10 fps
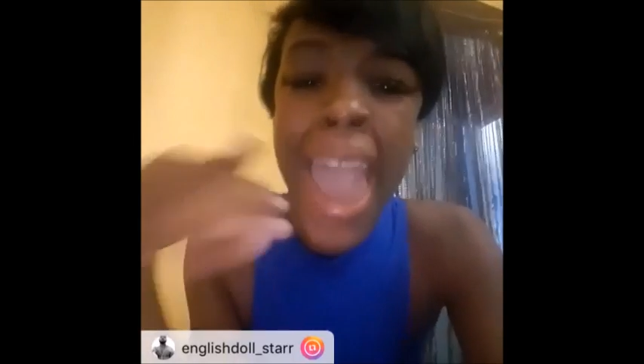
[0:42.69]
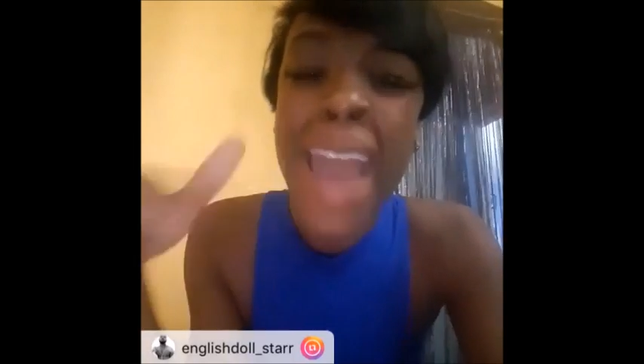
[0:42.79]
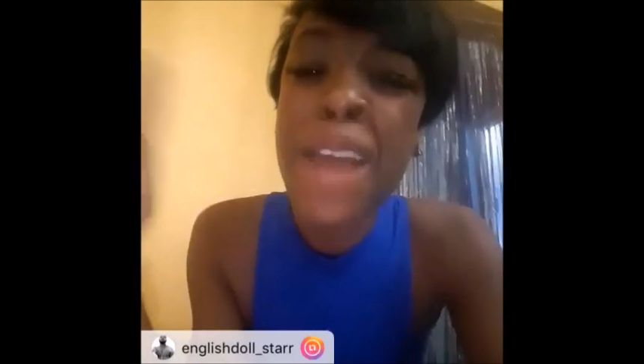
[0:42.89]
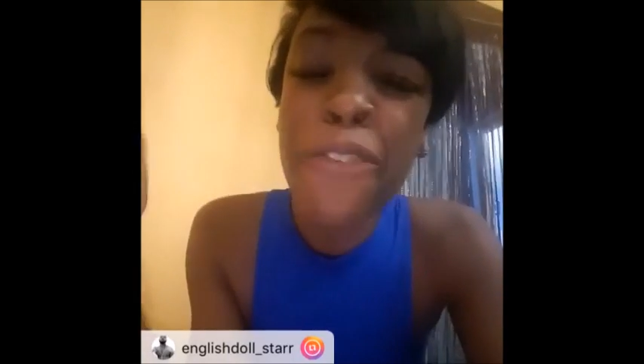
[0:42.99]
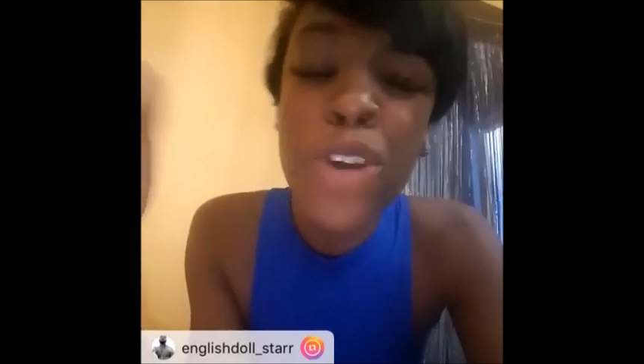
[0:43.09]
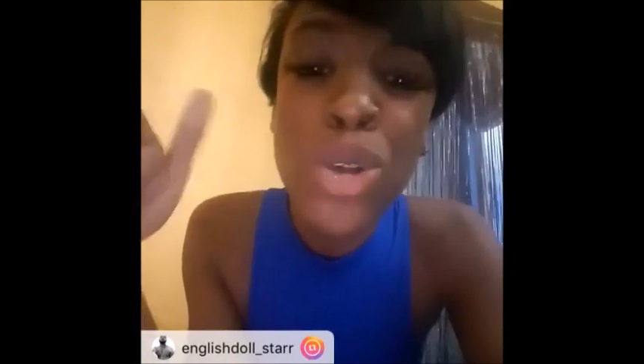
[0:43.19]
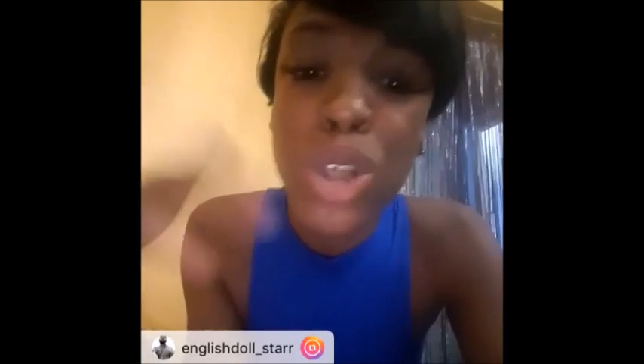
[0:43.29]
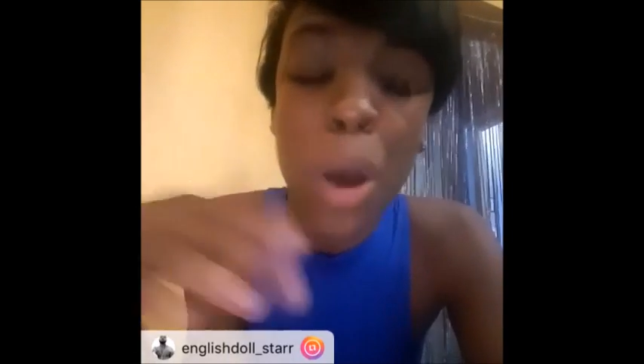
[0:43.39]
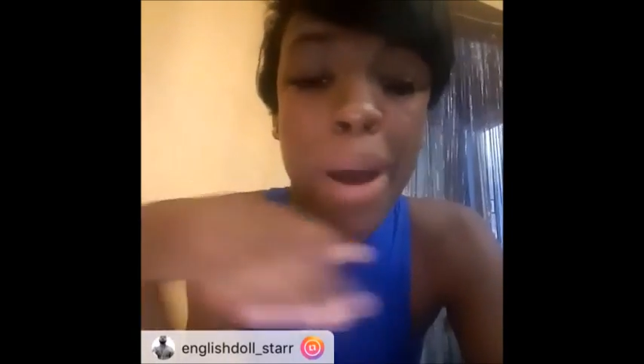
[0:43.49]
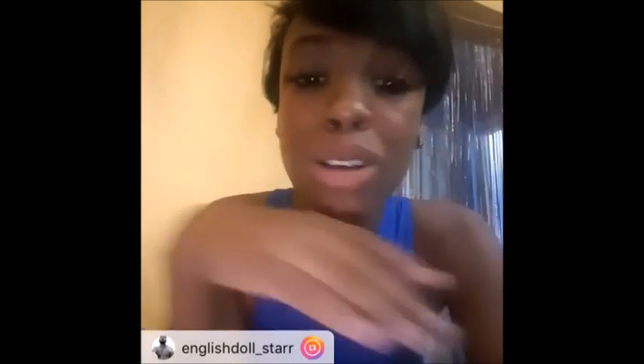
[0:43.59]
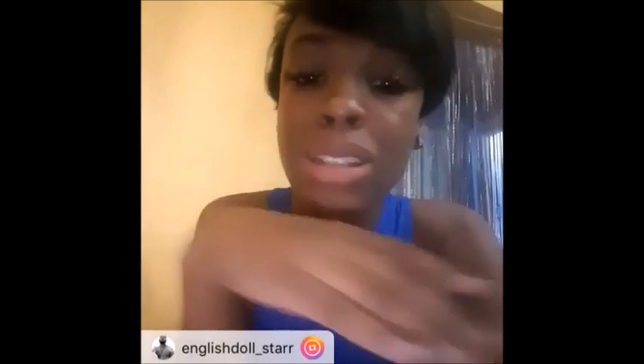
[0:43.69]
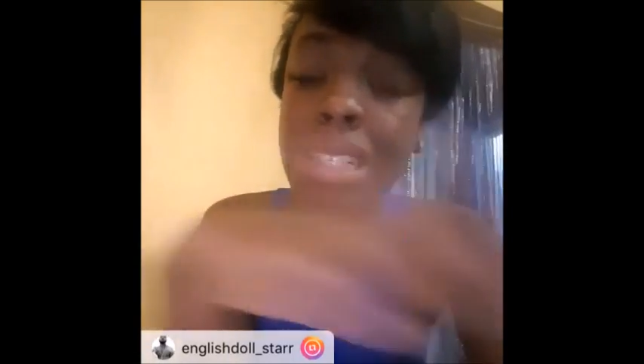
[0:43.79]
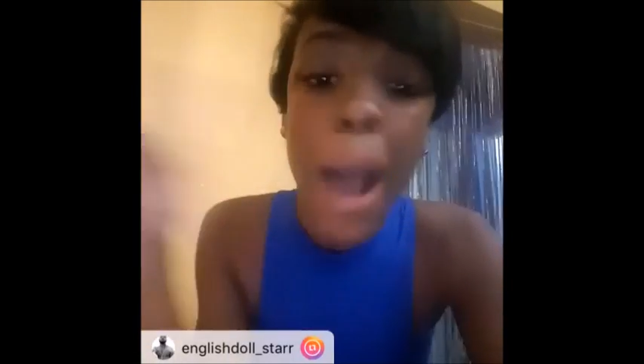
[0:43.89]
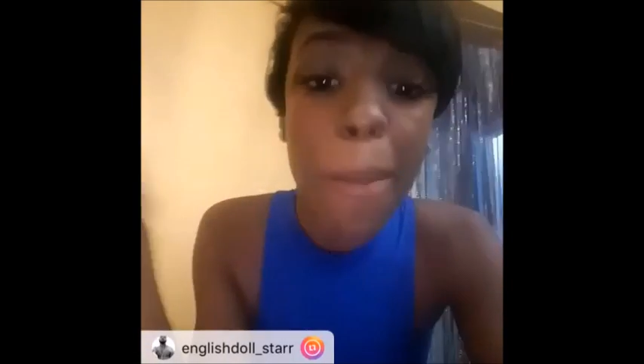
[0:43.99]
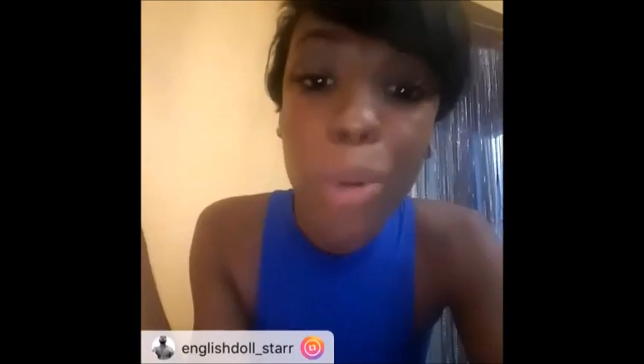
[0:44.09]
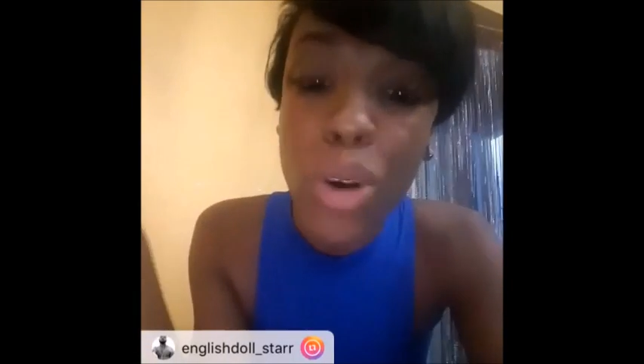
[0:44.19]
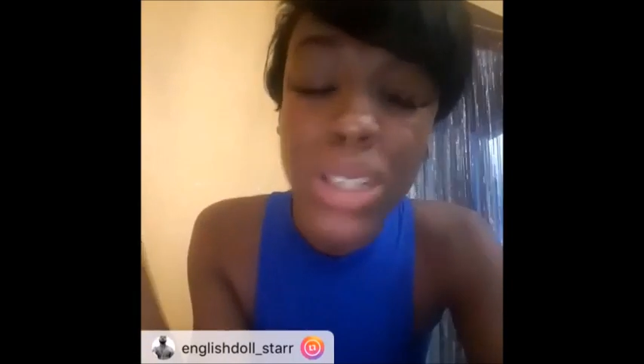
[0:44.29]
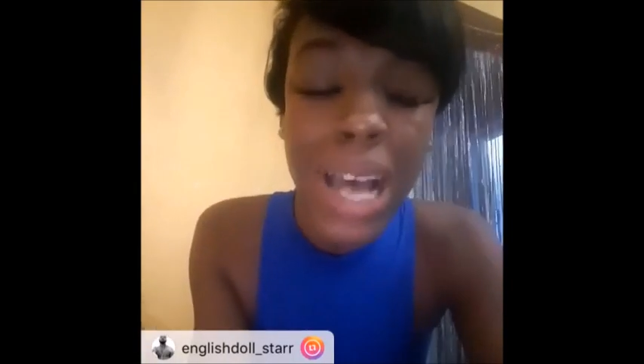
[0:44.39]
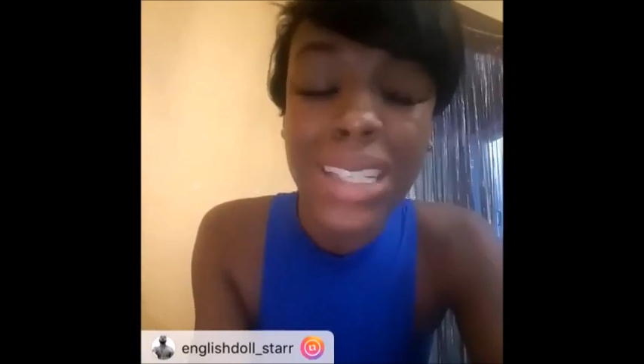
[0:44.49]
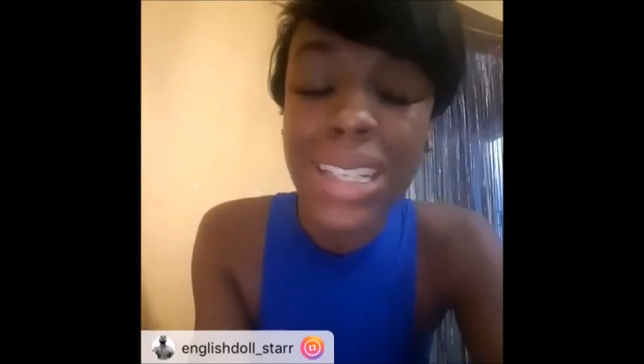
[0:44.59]
And if we do something, I just stop
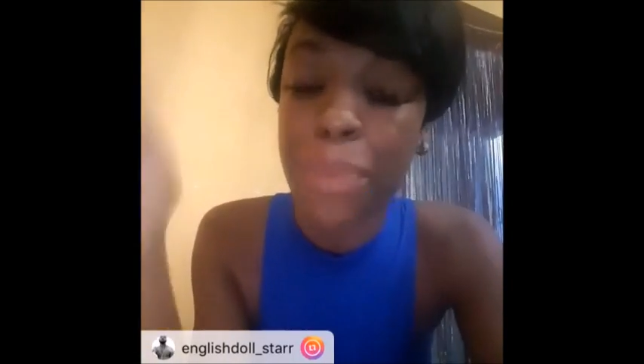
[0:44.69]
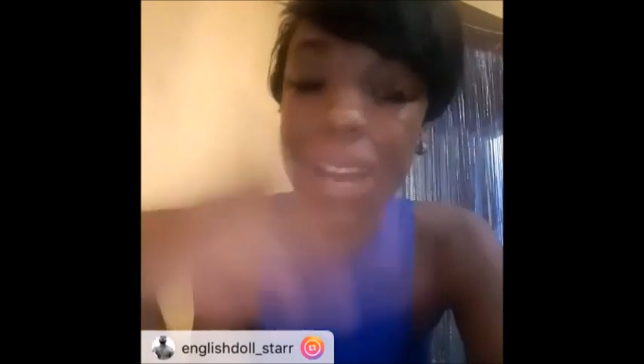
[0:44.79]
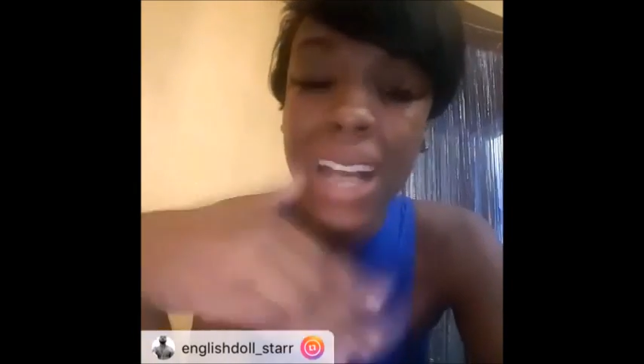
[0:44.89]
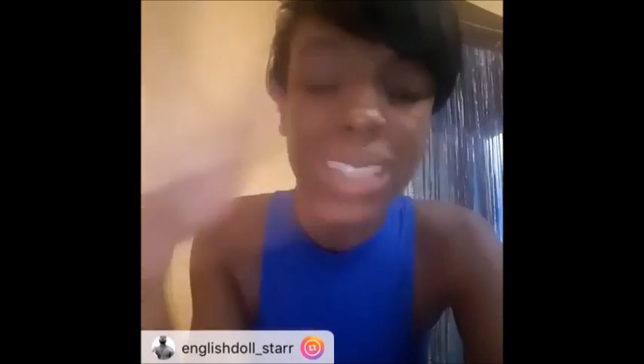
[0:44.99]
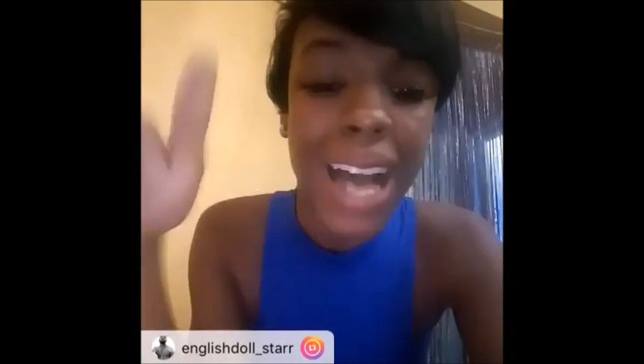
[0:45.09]
post and stop in a